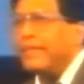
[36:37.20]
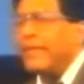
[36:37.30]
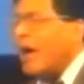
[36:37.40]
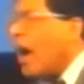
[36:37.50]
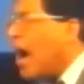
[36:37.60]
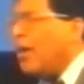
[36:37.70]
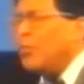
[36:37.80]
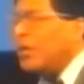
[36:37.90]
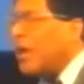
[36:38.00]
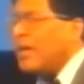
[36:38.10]
God
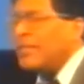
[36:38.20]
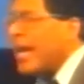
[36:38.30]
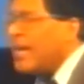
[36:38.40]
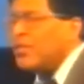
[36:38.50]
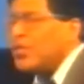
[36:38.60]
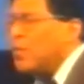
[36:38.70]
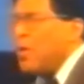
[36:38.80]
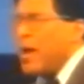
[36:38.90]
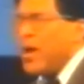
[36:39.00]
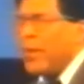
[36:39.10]
will not cast you
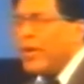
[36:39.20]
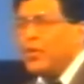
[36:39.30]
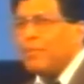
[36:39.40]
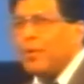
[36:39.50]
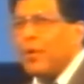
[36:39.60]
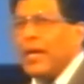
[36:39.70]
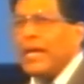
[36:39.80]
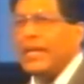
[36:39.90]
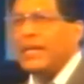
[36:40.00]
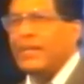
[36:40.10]
away when you pray.
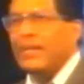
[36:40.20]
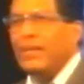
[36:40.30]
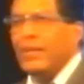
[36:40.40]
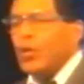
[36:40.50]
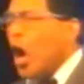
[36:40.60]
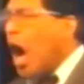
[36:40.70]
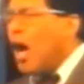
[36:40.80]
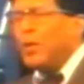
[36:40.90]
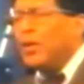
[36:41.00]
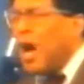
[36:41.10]

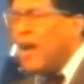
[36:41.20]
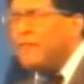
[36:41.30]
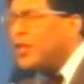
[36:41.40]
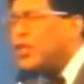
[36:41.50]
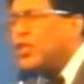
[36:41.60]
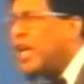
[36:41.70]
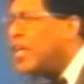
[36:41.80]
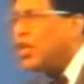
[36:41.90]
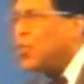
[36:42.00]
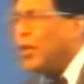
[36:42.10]
God will not
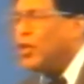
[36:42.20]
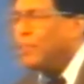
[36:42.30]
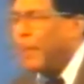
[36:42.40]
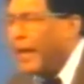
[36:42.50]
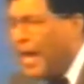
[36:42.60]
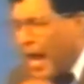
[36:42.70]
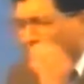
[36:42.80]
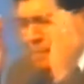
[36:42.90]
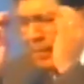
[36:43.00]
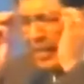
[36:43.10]
forsake you when you pray.
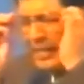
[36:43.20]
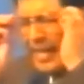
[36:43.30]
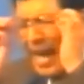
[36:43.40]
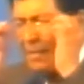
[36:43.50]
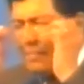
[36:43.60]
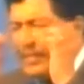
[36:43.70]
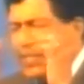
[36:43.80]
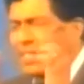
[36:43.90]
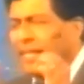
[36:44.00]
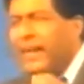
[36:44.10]
How many times
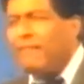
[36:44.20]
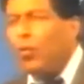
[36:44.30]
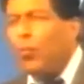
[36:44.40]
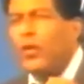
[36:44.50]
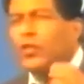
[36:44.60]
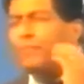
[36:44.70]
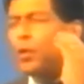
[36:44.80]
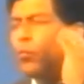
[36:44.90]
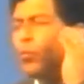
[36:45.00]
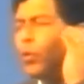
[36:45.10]
has the devil
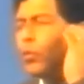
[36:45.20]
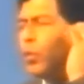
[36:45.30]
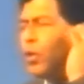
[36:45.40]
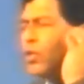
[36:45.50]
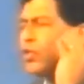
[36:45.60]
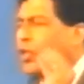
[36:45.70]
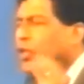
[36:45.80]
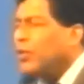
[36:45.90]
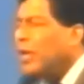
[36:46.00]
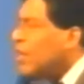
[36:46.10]
whispered words to
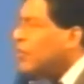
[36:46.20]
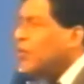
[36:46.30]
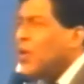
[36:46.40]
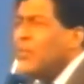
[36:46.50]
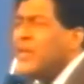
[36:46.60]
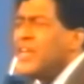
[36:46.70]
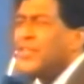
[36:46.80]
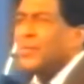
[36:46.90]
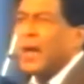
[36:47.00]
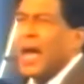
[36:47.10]
you? No need
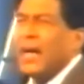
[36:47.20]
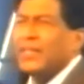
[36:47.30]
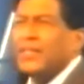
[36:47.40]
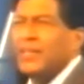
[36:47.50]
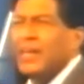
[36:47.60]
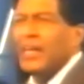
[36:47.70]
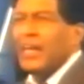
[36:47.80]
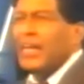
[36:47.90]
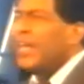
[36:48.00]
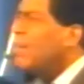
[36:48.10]
to ask.
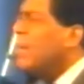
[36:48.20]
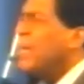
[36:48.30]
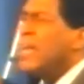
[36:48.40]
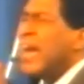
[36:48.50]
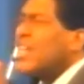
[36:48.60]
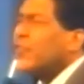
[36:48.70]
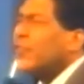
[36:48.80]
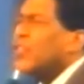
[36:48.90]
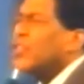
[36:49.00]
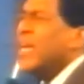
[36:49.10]
He has
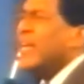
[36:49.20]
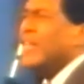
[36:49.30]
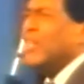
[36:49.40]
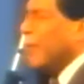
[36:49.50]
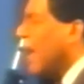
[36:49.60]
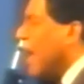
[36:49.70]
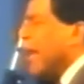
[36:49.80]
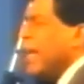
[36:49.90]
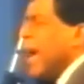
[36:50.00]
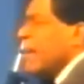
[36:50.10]
forsaken you.
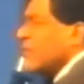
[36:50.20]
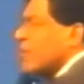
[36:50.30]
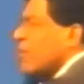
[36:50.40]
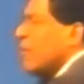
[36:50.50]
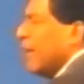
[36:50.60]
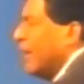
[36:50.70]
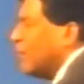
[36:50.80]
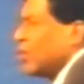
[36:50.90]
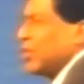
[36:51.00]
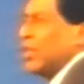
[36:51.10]
He has no
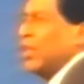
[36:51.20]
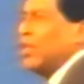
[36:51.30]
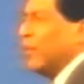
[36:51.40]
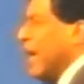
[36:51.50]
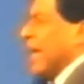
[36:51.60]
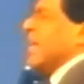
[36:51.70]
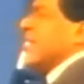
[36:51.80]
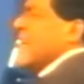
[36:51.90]
interest in you. He